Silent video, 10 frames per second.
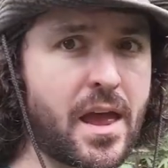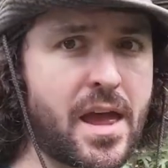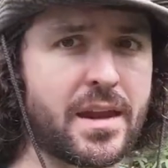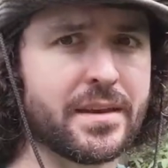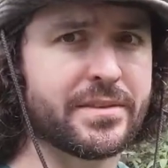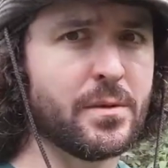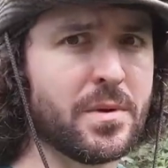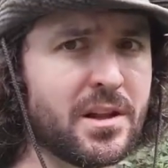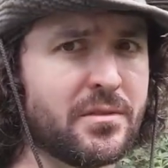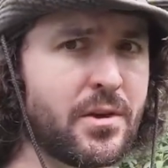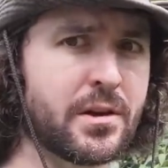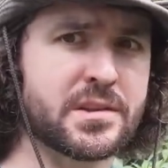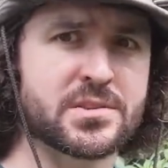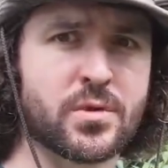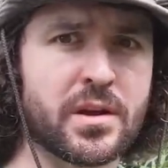And it's the middle of
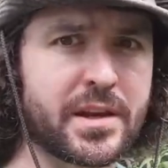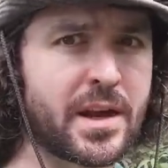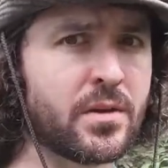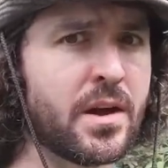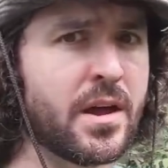August right now.